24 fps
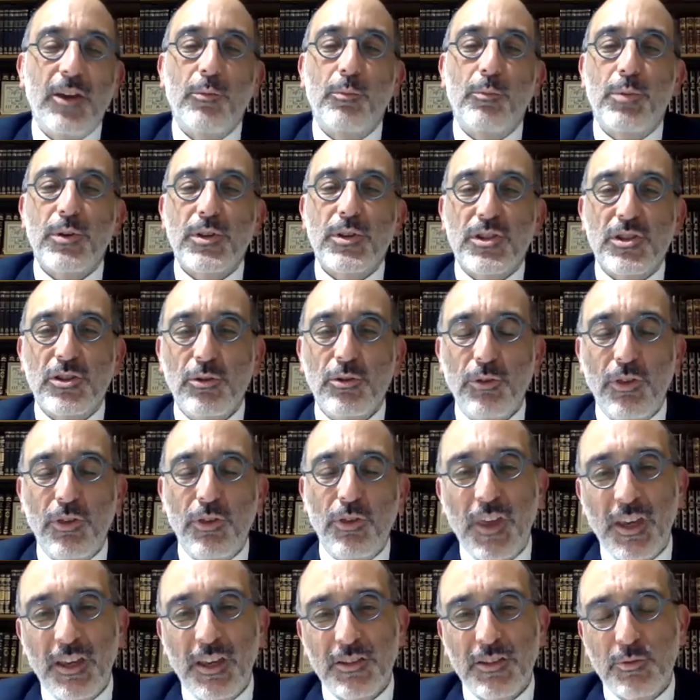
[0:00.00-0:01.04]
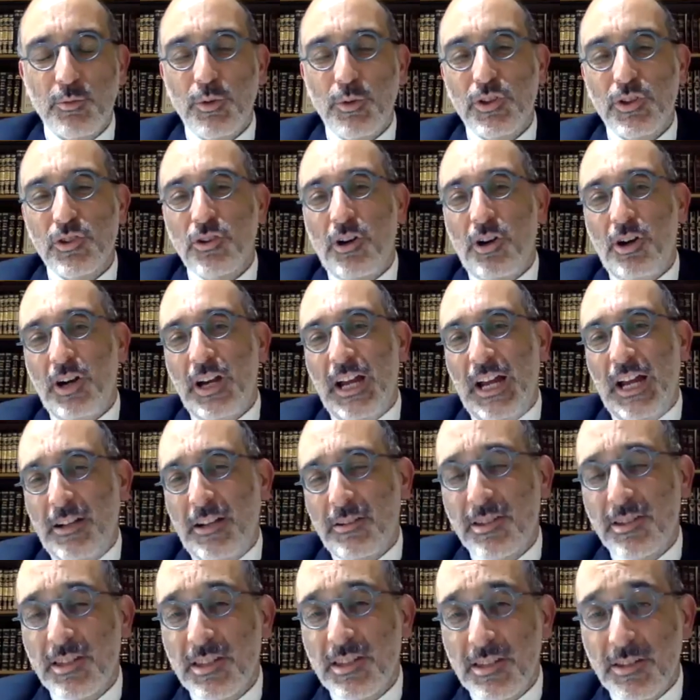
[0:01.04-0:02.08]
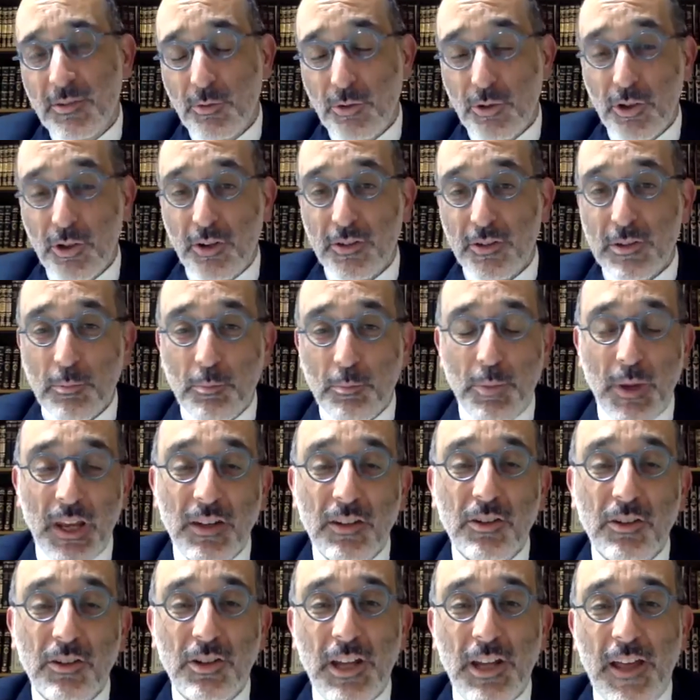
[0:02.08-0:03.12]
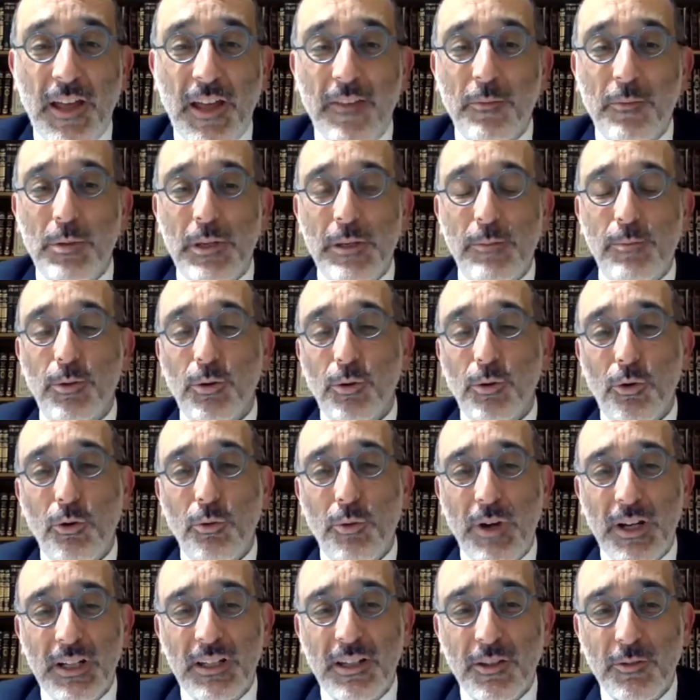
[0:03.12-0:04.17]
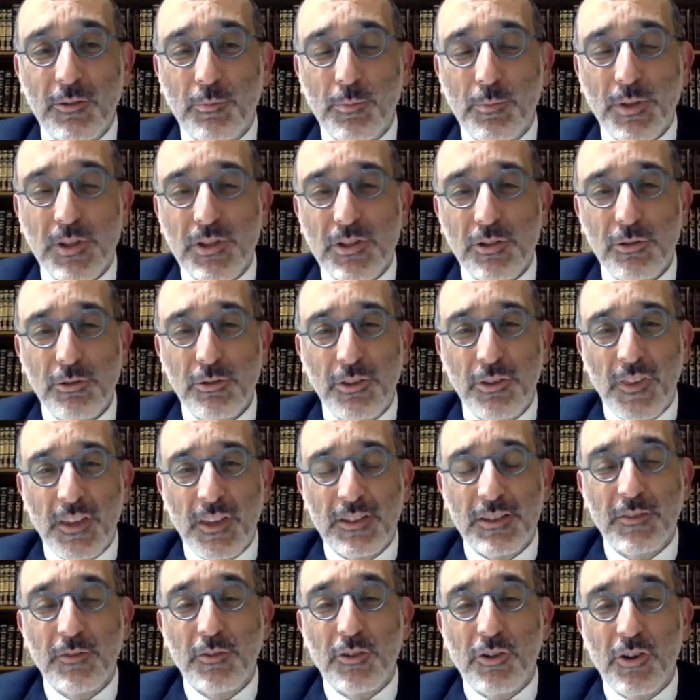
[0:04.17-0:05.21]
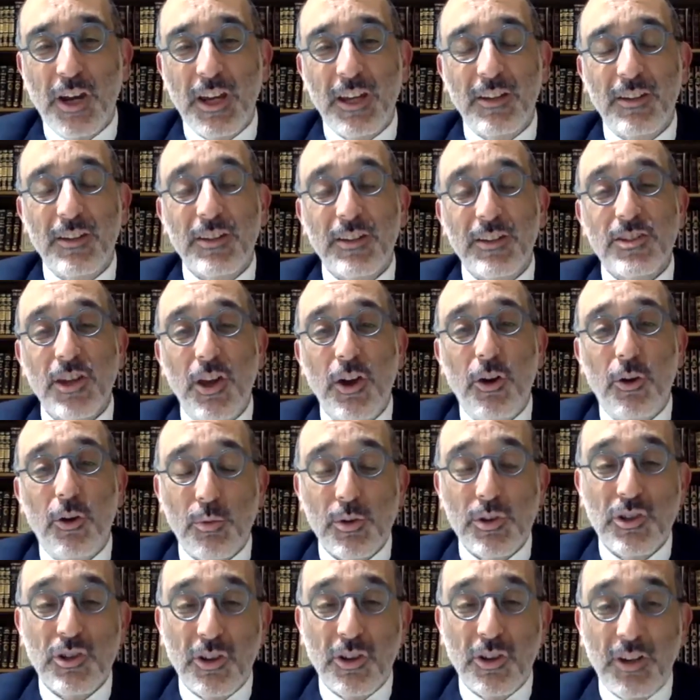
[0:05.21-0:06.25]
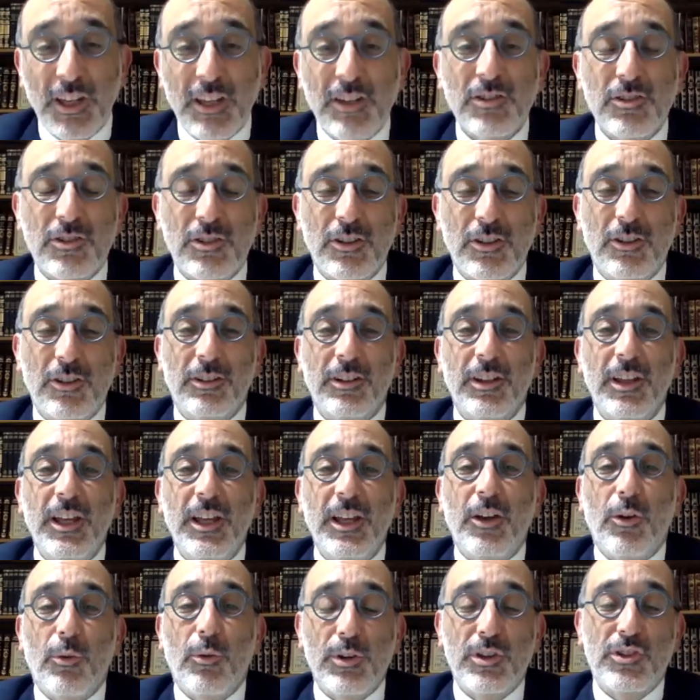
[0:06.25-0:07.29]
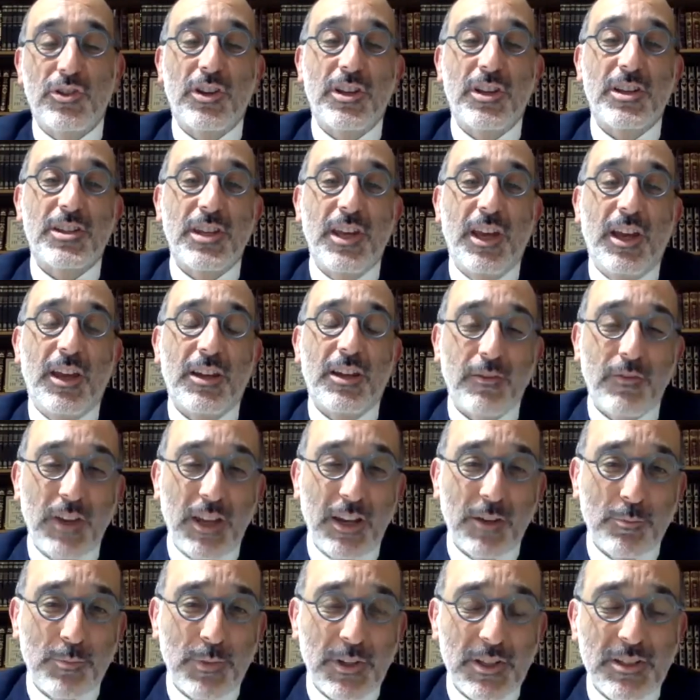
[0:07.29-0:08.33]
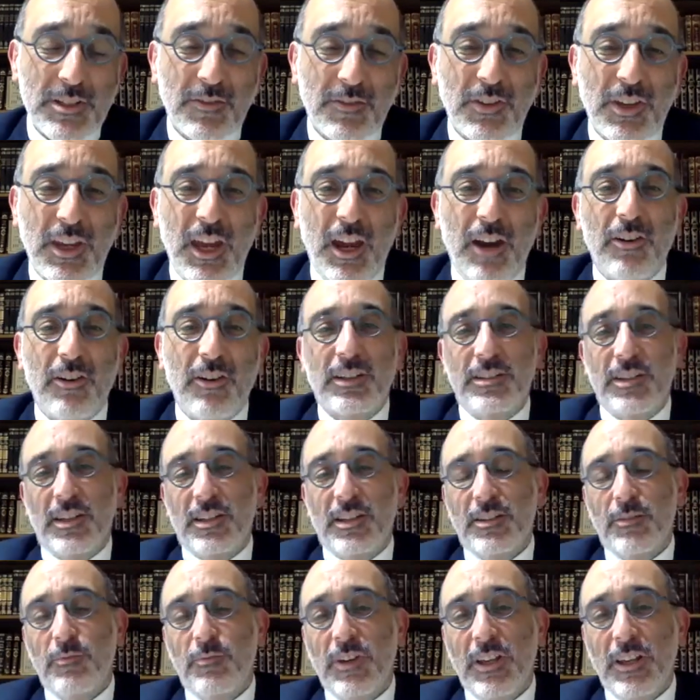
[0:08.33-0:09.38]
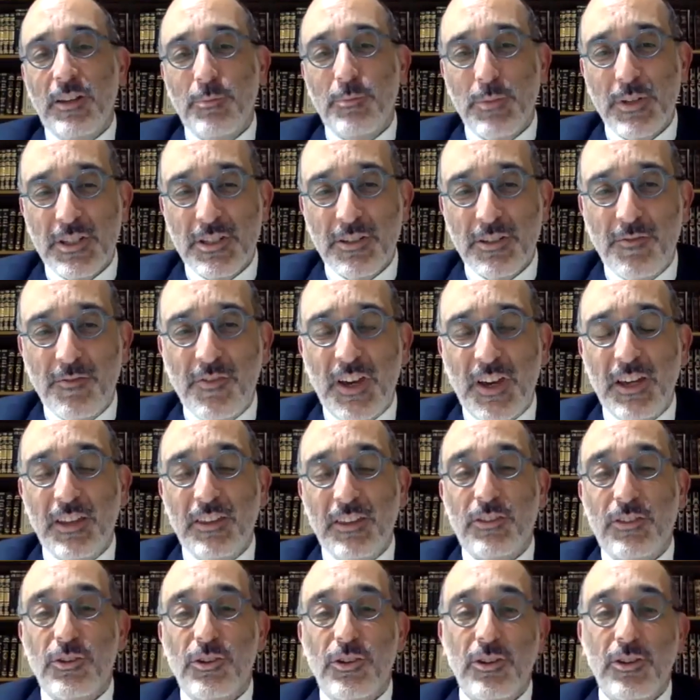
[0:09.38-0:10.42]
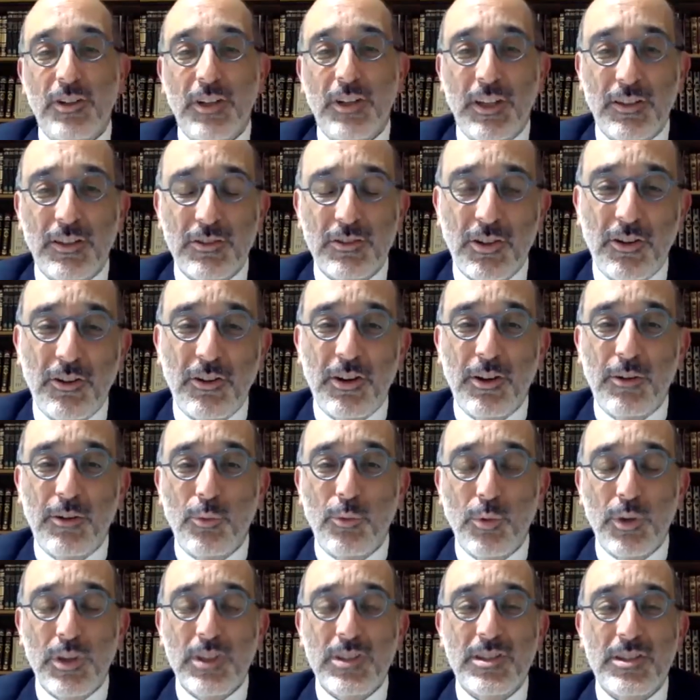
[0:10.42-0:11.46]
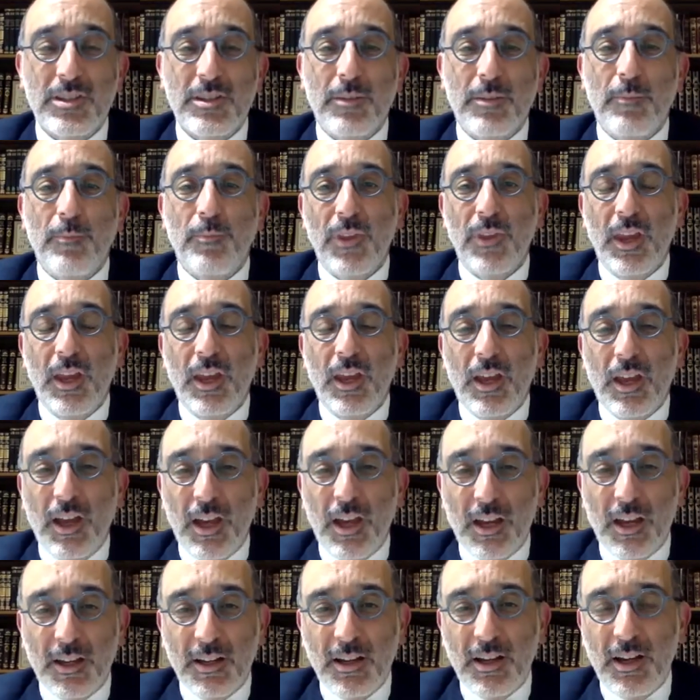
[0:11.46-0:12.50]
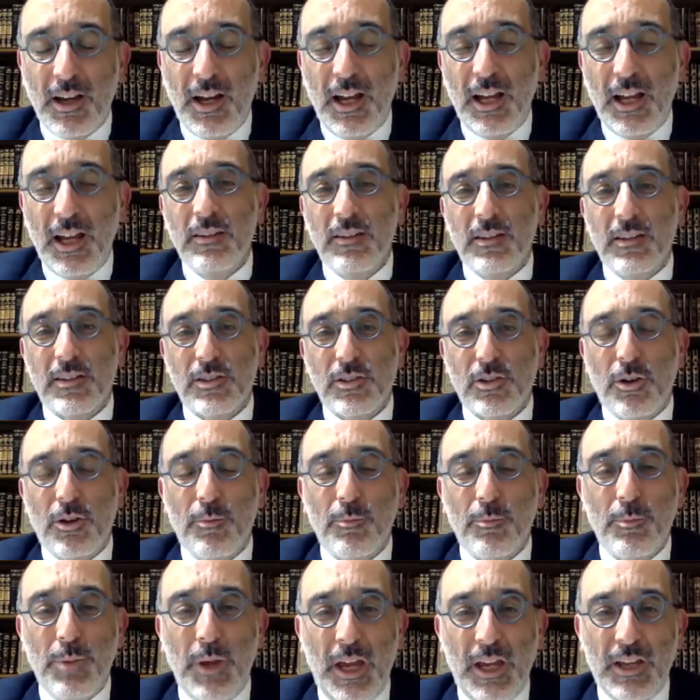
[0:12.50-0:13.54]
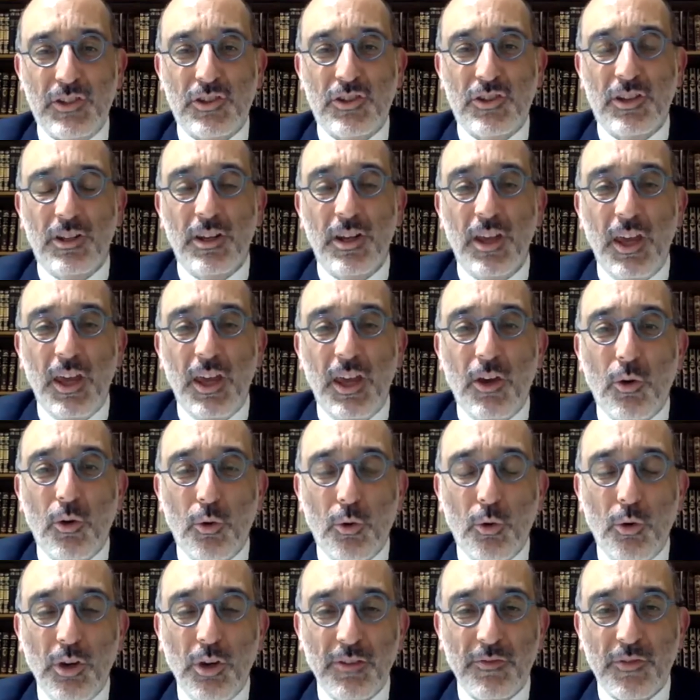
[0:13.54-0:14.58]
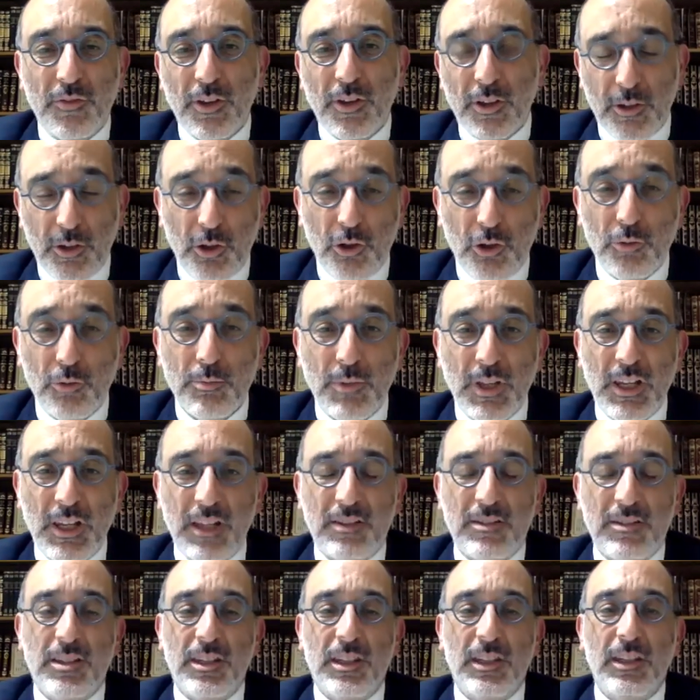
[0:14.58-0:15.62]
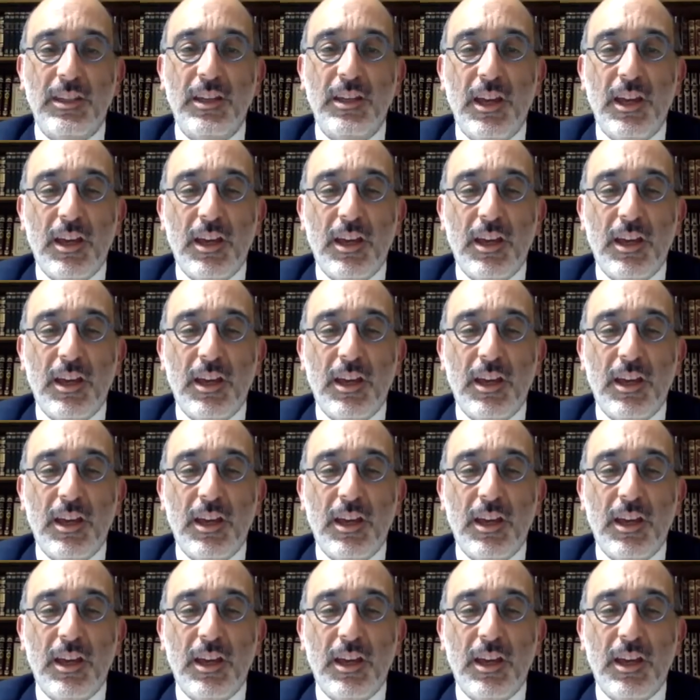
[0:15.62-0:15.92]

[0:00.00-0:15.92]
pursue things which are dependent on other people, or one can pursue things of greatness which are internal, which is development of character, development of faith, learning Torah, wisdom, kindness, compassion, all of the humility,